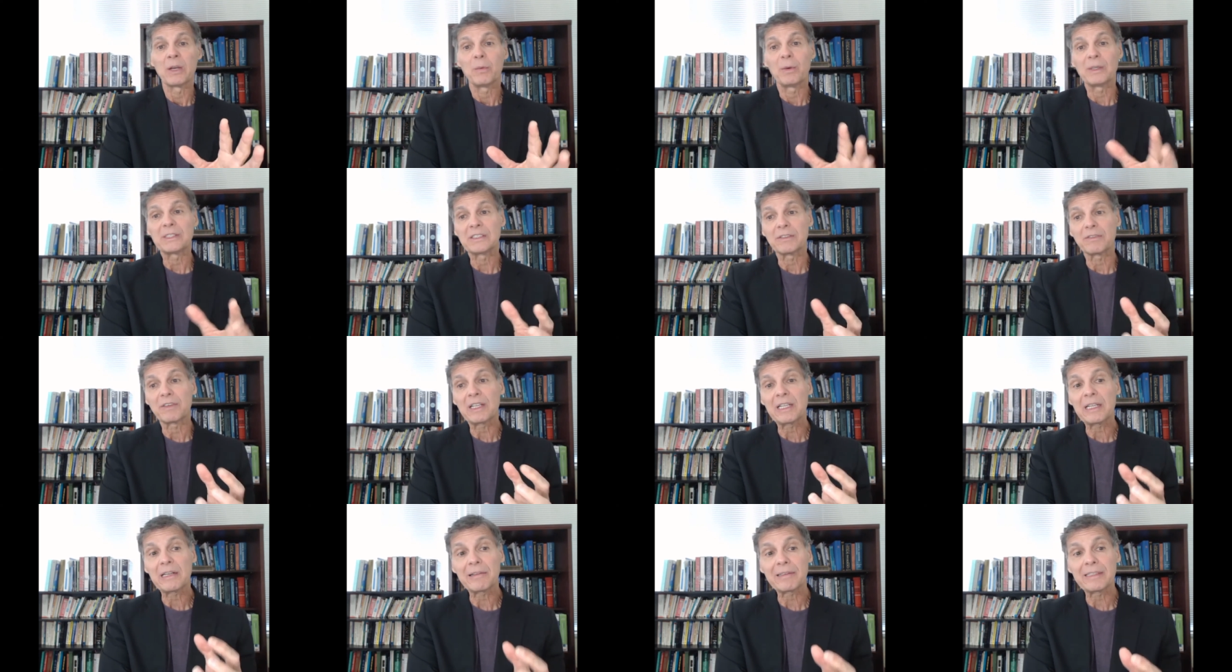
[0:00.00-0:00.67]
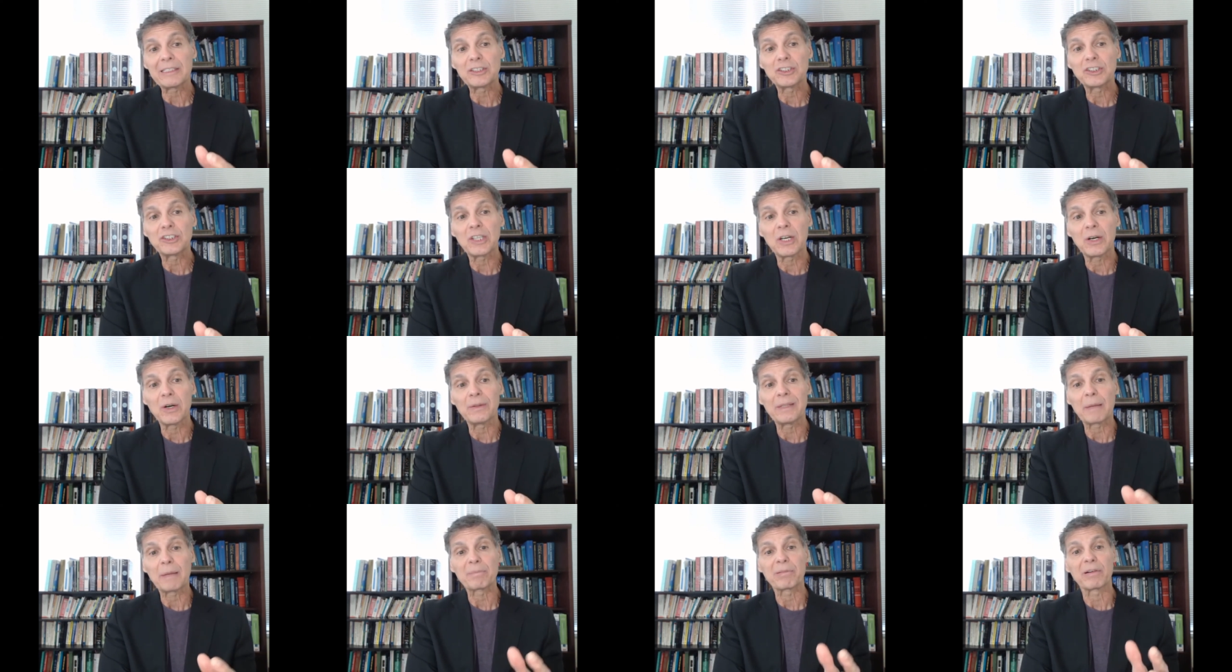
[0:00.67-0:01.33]
which have clearly
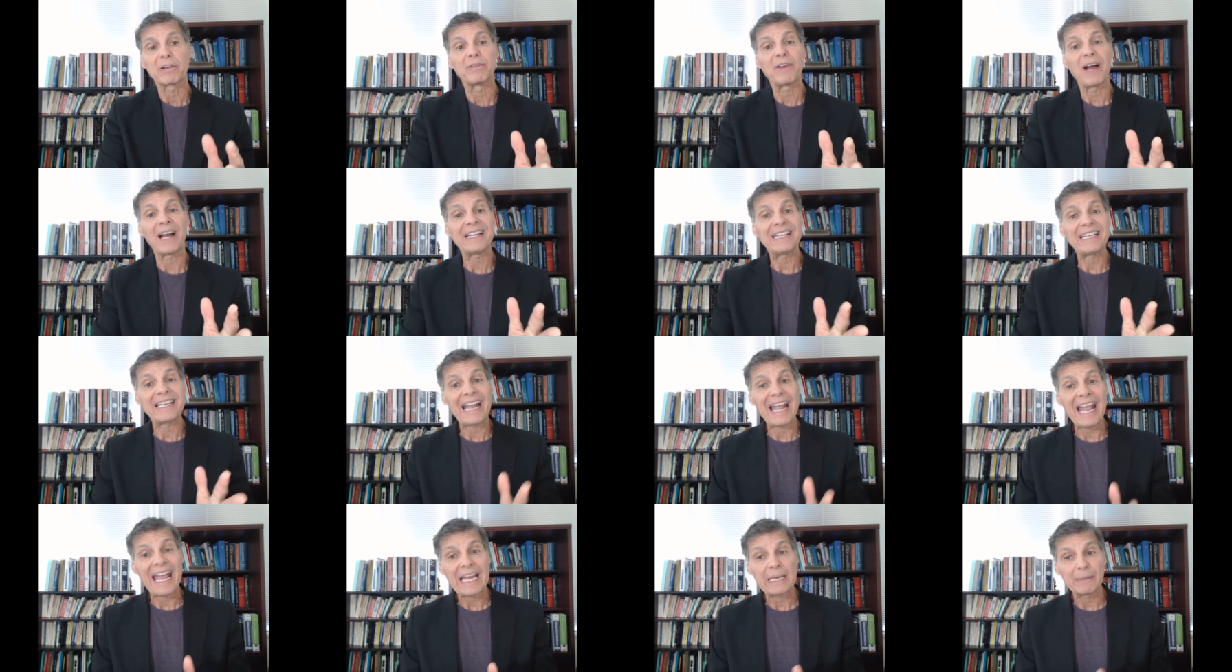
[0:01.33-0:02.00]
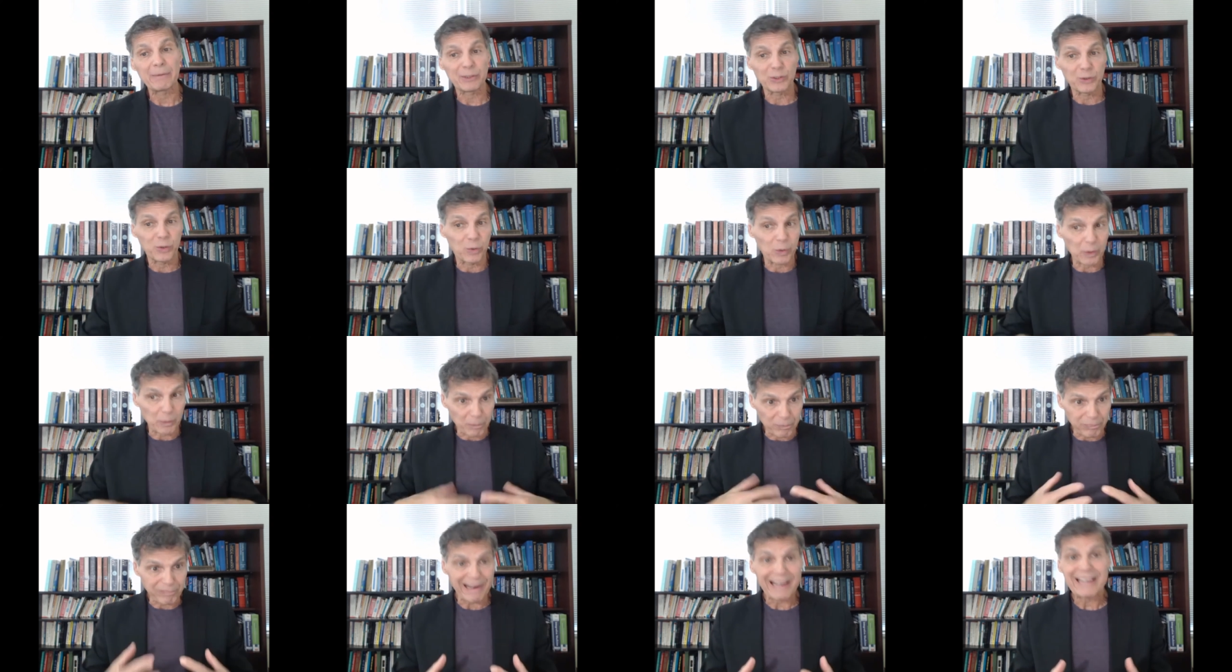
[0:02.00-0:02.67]
shown that providing animals who
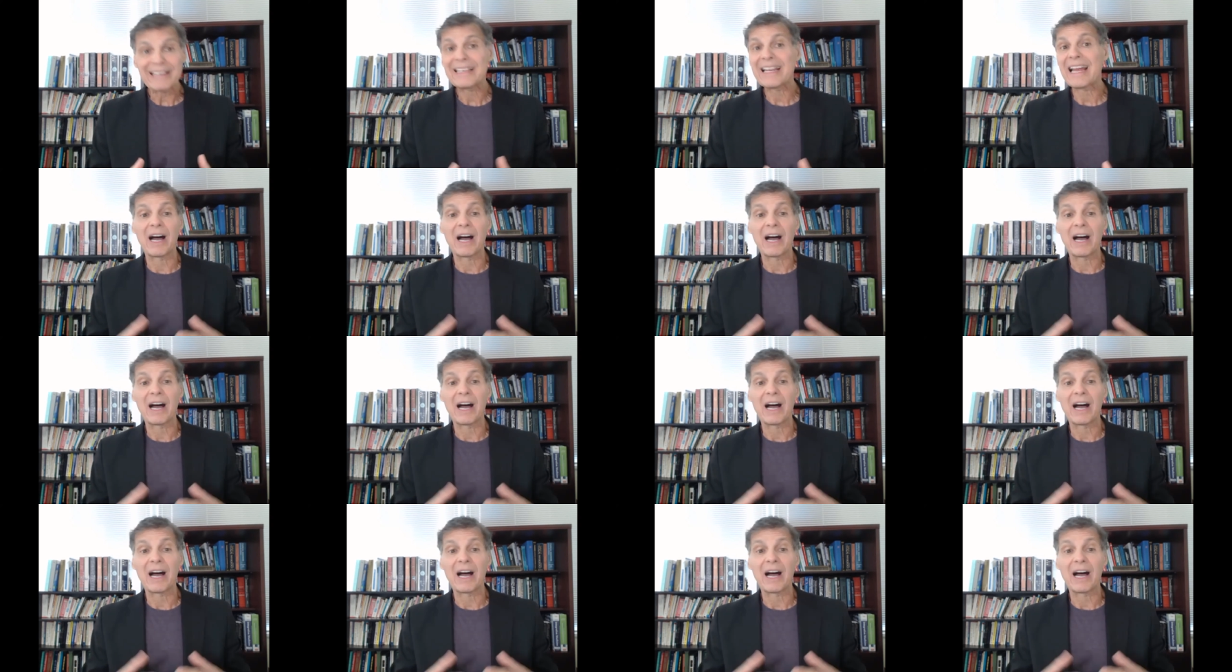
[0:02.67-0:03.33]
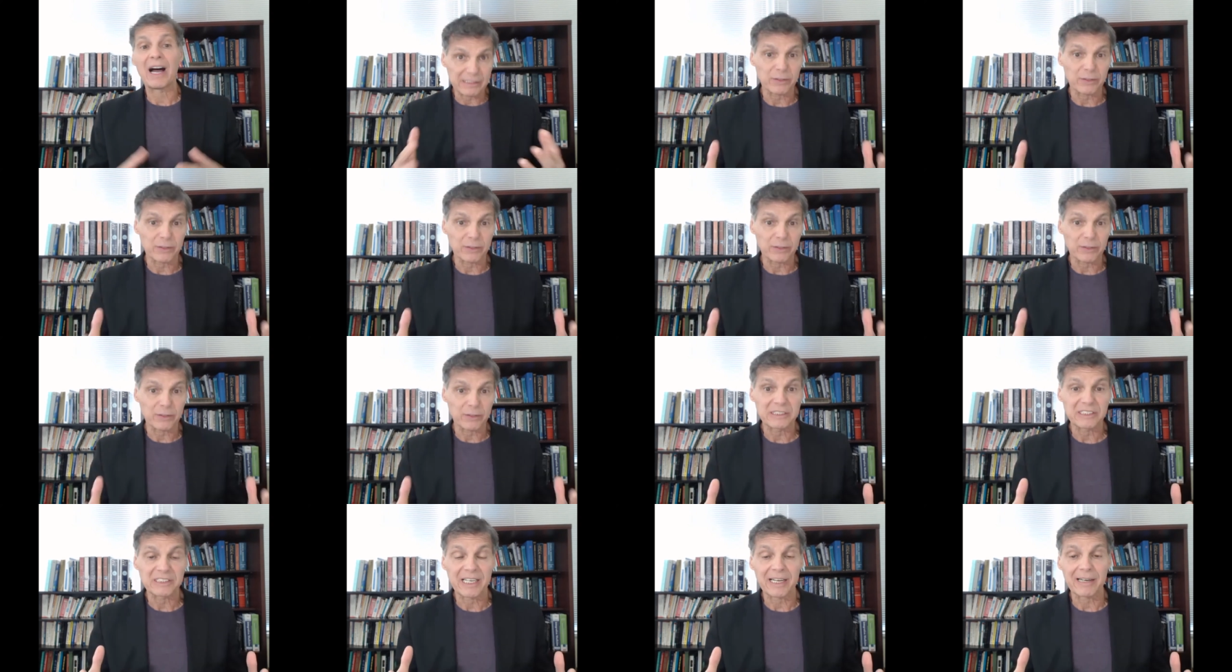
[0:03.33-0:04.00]
are bred to have a high risk for
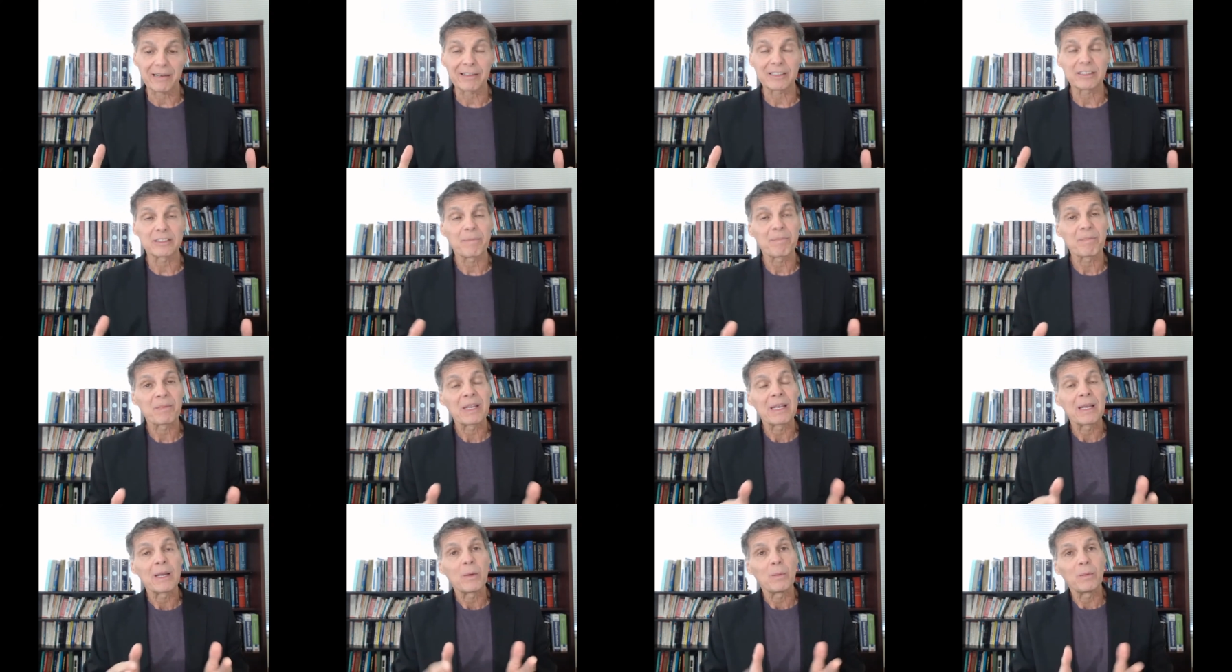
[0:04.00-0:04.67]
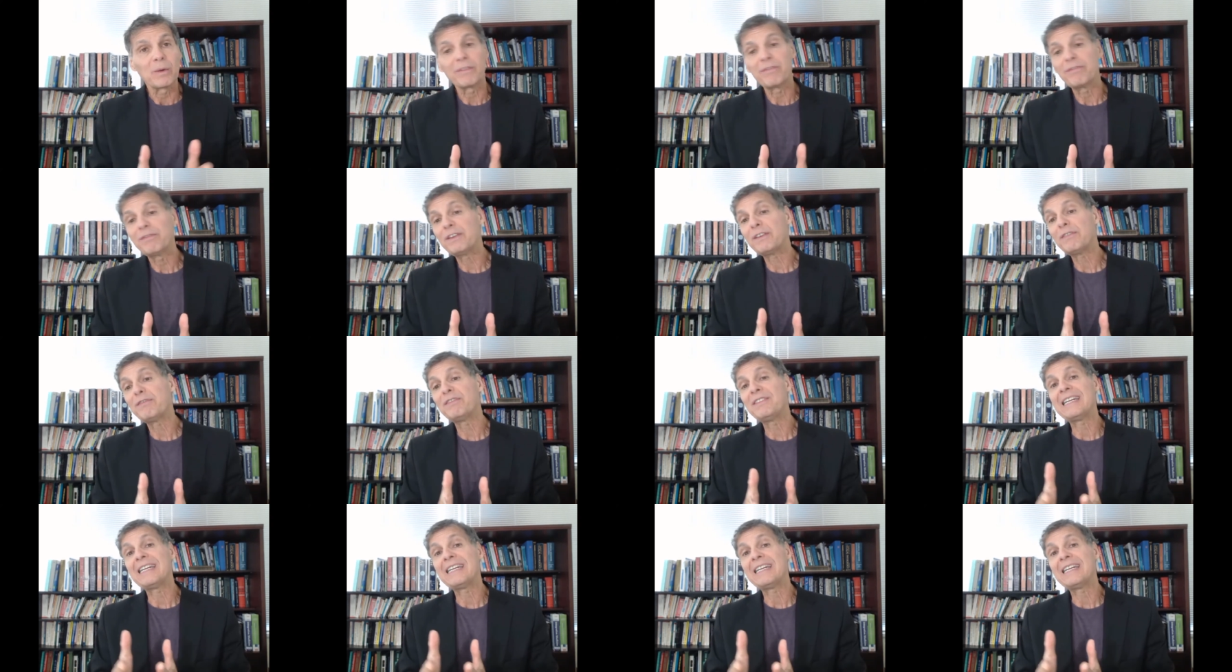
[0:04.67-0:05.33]
miscarriage with
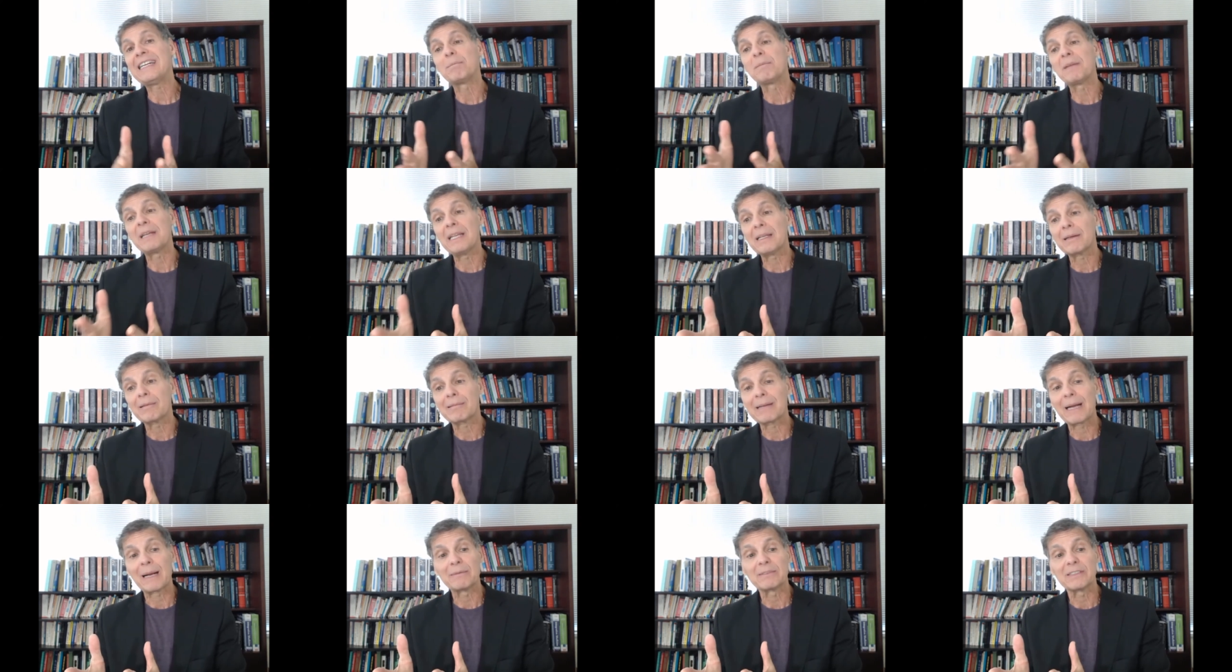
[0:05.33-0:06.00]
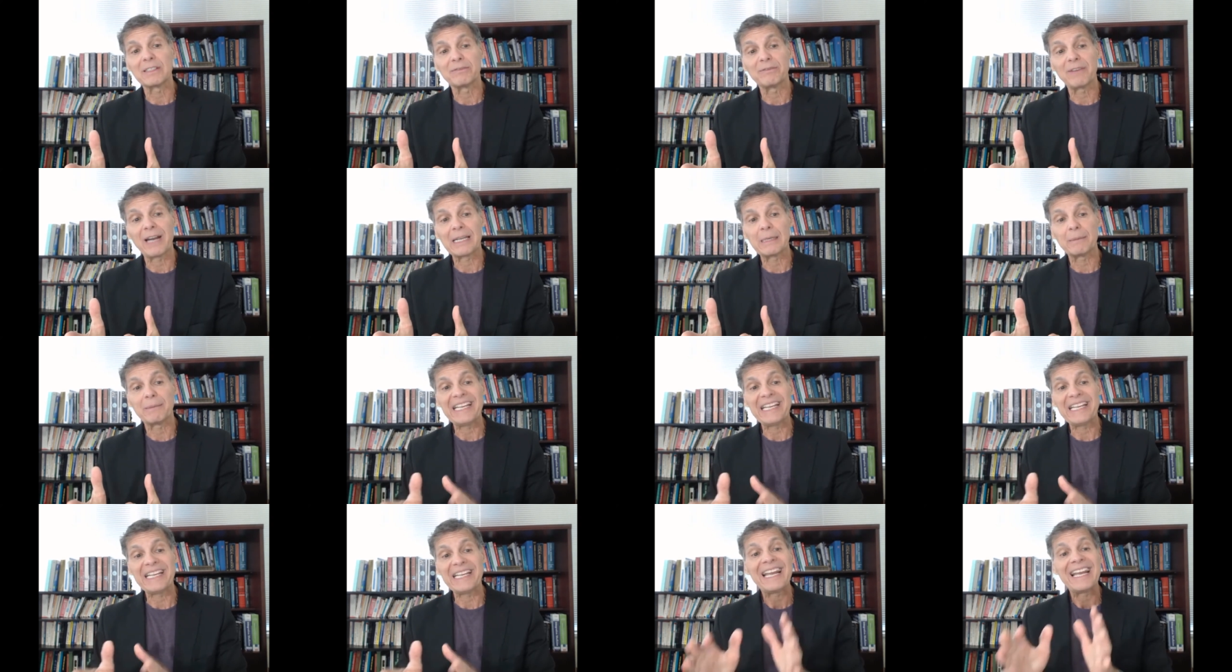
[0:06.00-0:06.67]
15 milligrams of
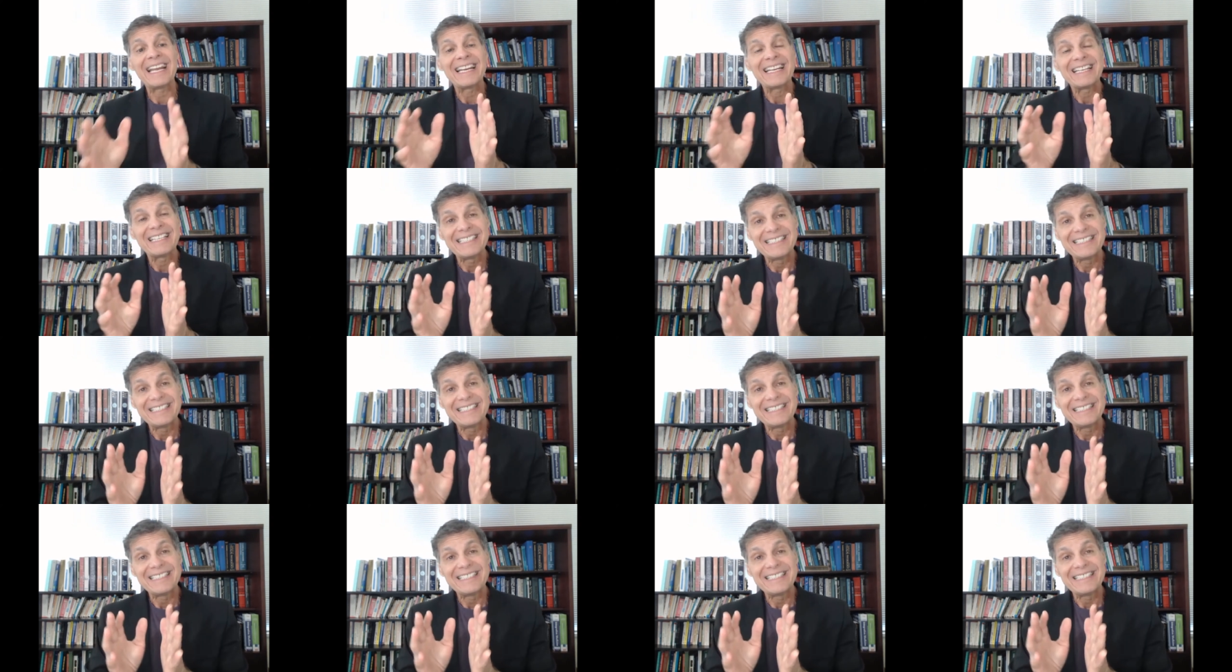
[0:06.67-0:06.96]
vitamin E